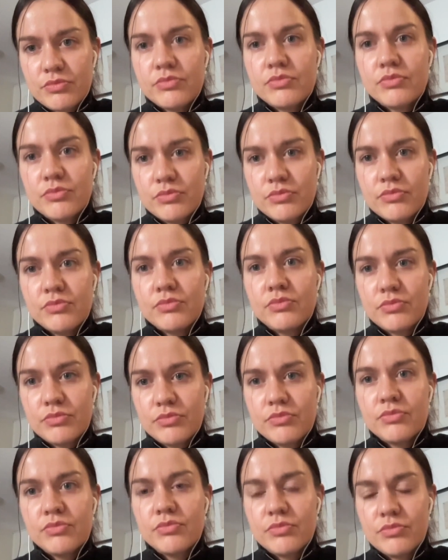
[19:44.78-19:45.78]

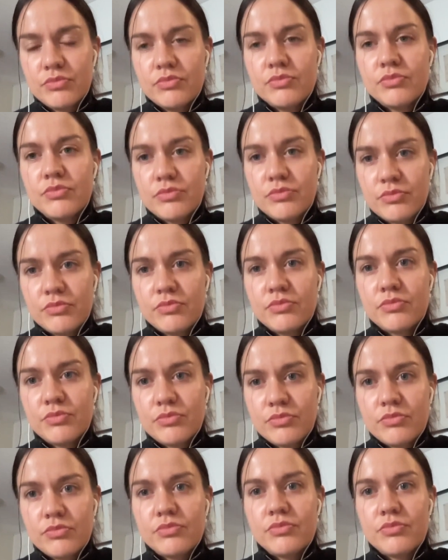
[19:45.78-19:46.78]

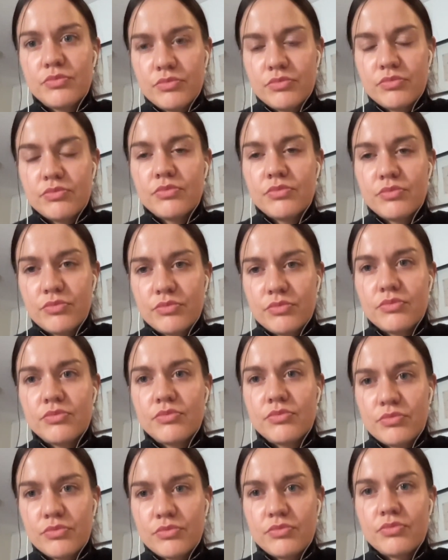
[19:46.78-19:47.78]

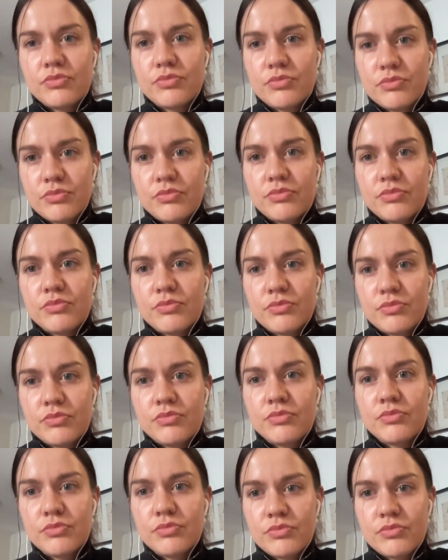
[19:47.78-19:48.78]

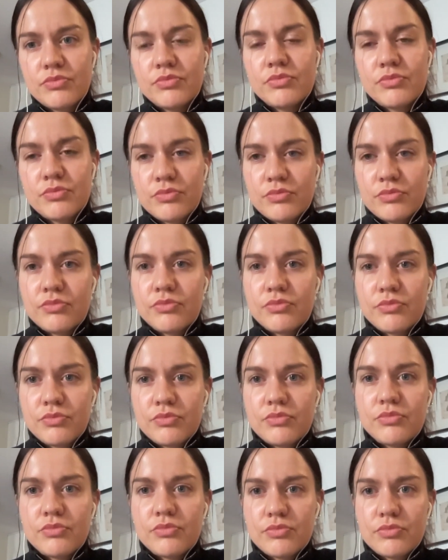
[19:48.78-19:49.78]

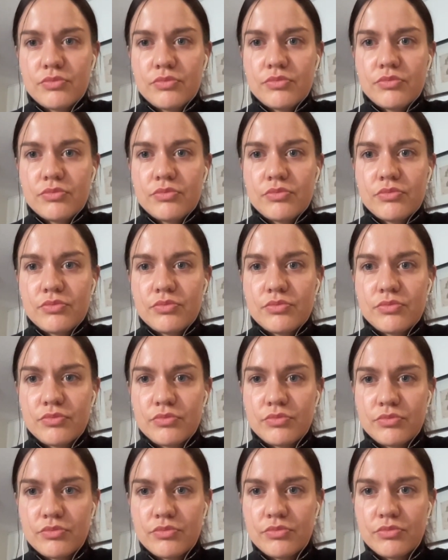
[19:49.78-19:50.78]

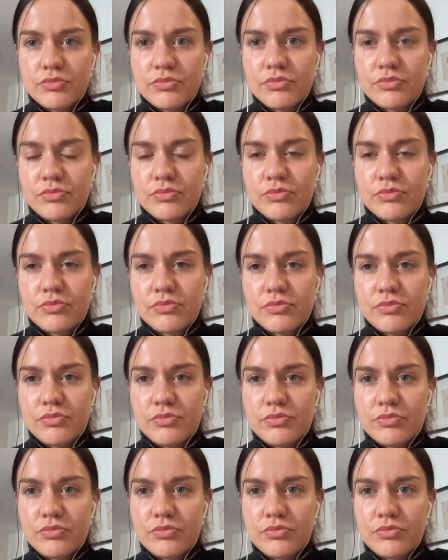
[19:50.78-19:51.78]

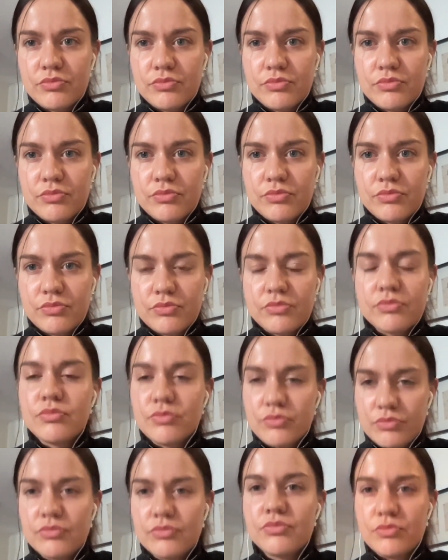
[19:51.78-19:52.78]

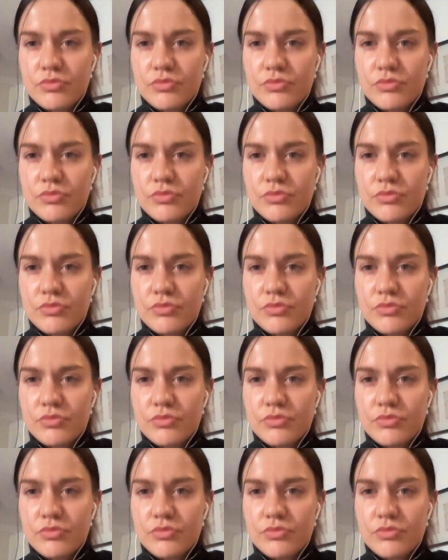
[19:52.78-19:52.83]
[no speech]